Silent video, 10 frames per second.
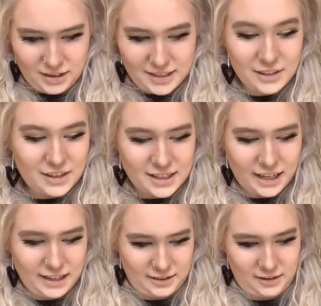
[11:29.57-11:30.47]
till the
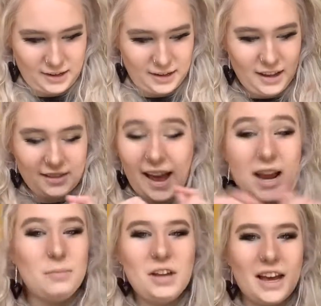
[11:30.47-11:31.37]
day I die, the
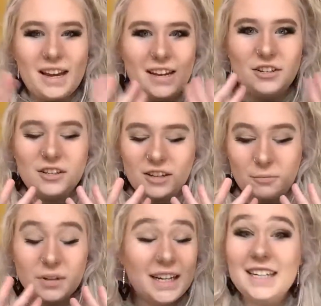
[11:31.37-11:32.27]
ABA is just
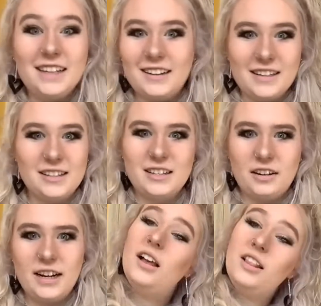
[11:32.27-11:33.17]
completely unnecessary.